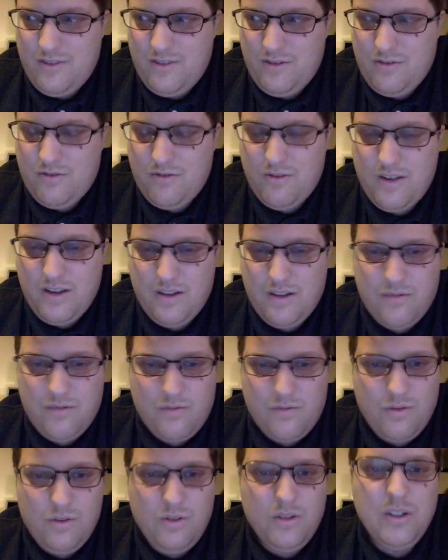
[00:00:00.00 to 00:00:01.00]
trig
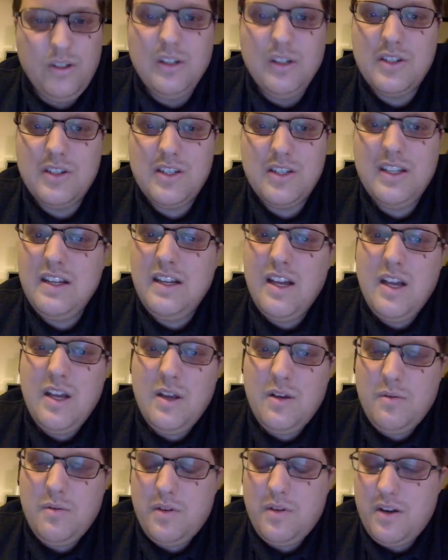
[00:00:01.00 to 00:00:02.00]
rules,
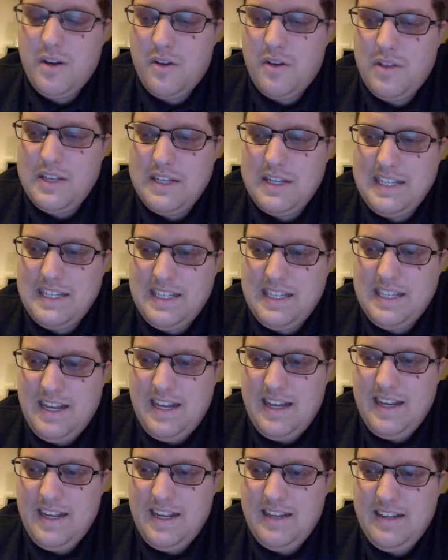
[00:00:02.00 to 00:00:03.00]
we know that
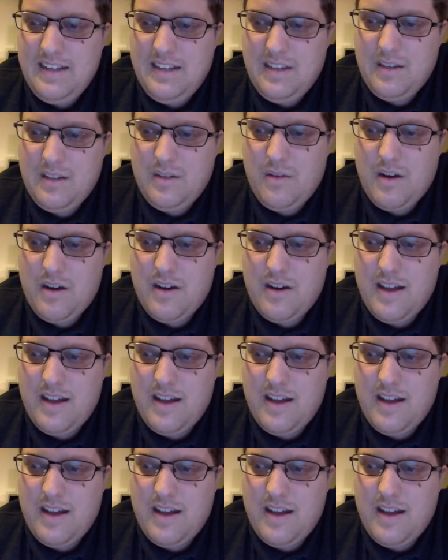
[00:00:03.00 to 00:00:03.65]
sine squared